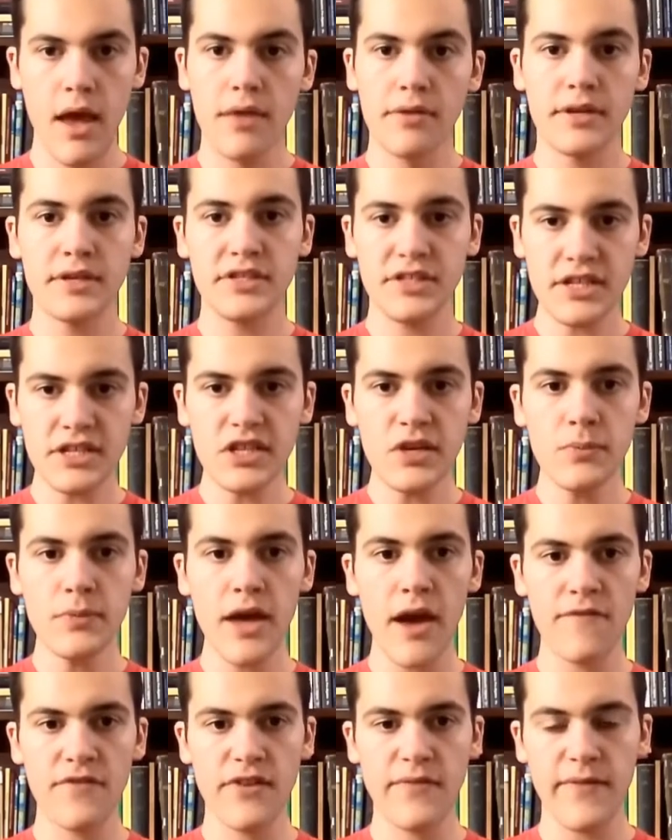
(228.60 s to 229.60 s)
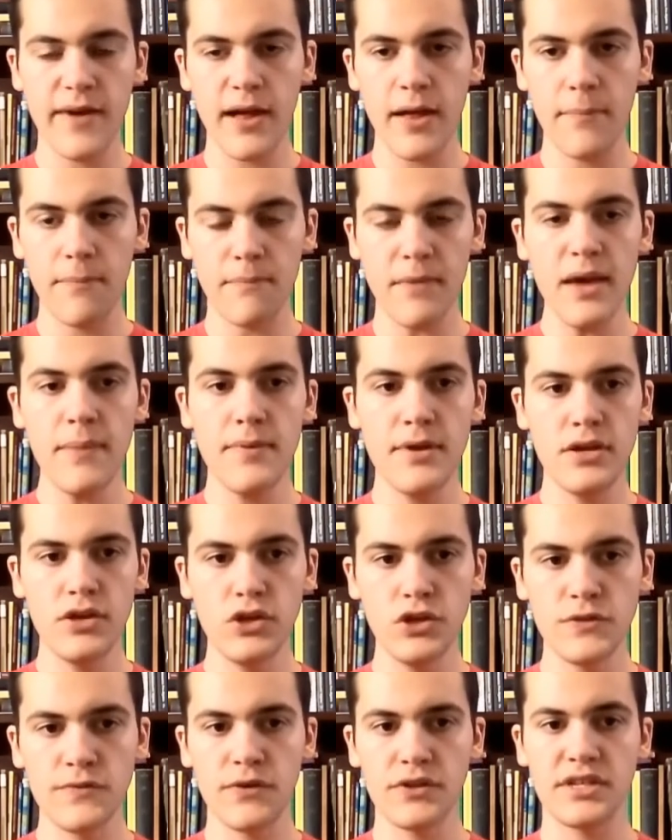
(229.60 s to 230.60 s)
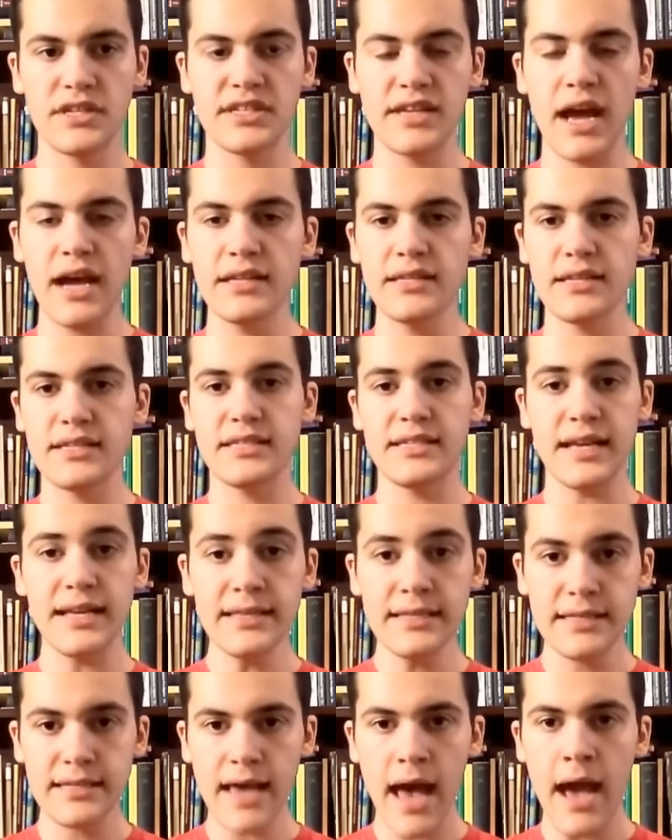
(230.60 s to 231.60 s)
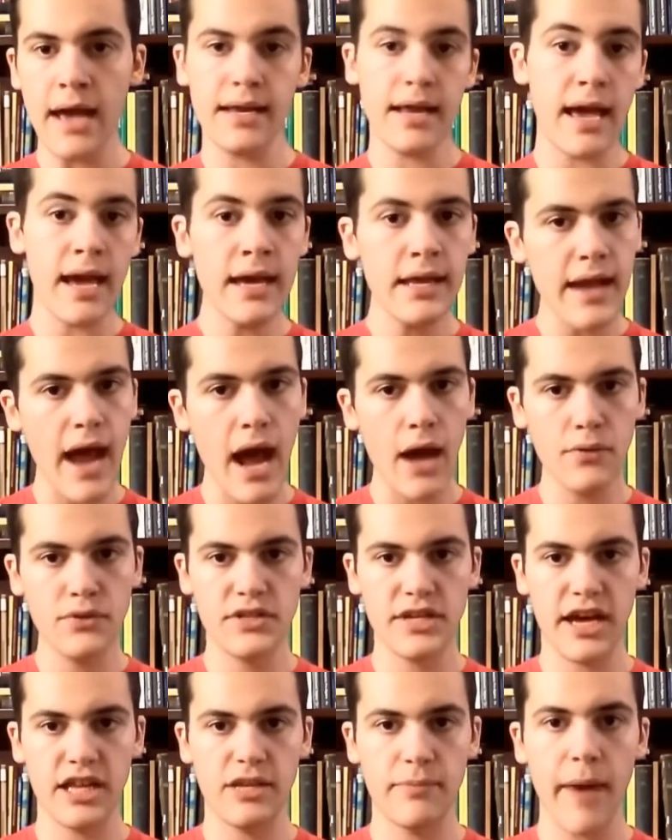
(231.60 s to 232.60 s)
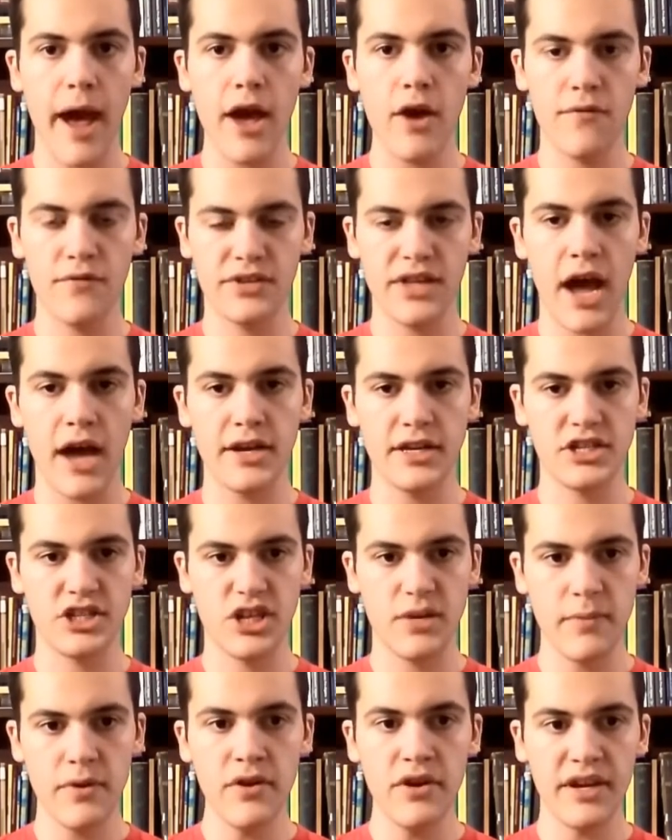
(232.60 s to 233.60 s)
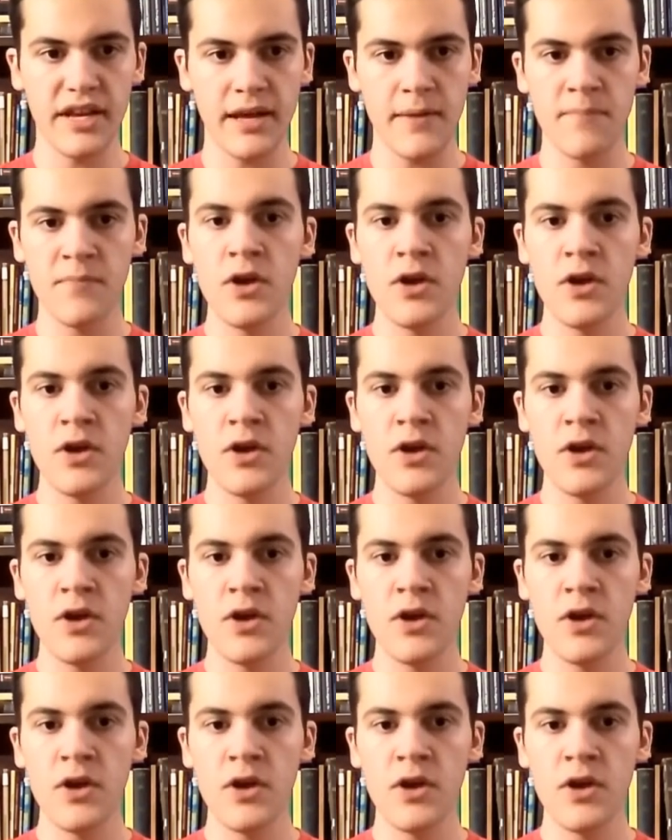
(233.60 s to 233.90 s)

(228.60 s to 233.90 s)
The system we have developed may be useful to scientists inside and outside the biophotonics community